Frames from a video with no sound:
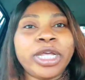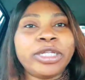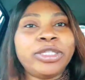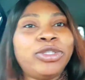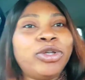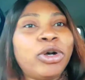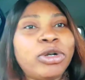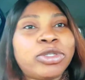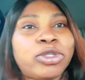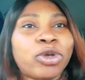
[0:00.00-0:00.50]

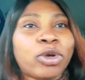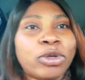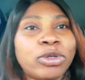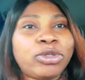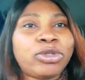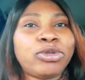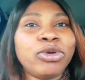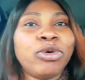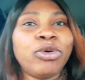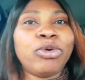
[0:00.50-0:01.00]
doctor,
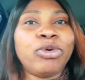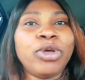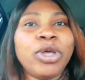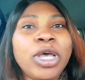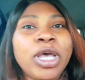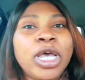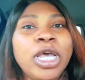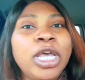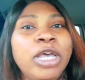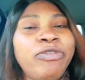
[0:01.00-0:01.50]
so
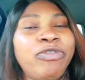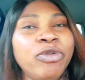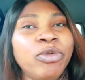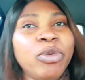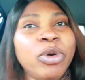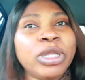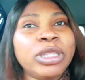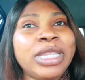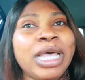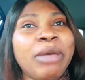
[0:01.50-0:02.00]
if you
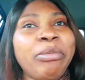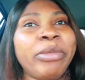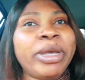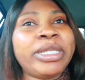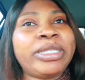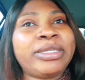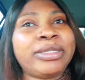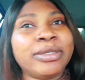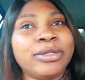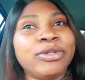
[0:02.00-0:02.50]
want that
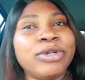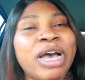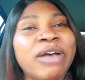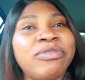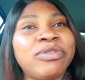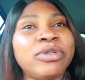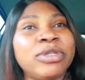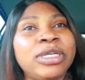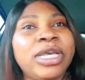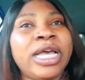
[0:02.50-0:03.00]
medicine, you
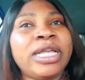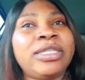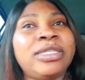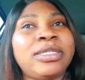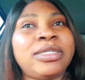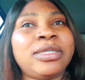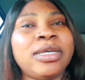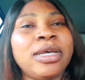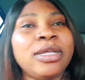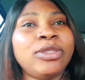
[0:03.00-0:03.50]
have to get
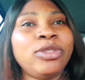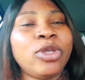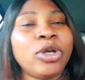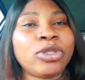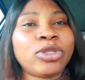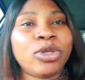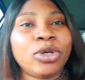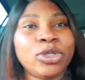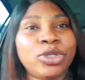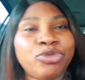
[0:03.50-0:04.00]

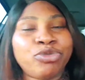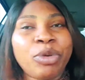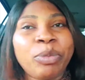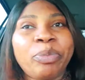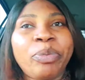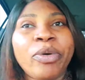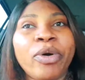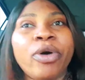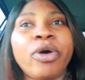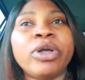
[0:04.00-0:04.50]
doctor's
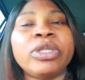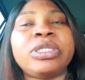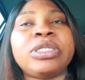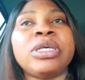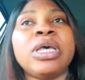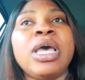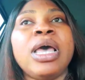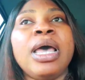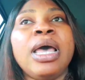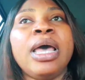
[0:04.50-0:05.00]
report.
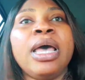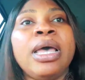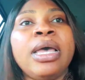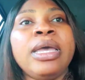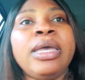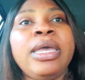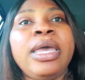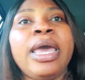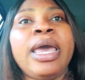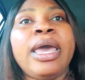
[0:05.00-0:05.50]

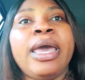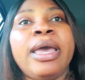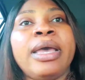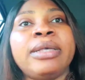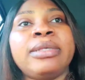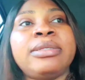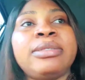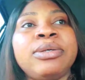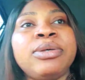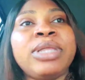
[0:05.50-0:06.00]
Yeah,
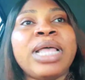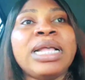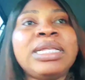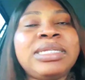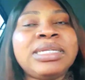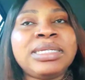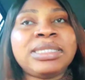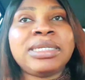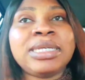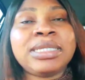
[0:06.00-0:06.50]
so that
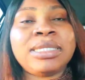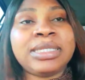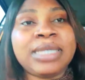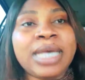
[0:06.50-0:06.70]
is it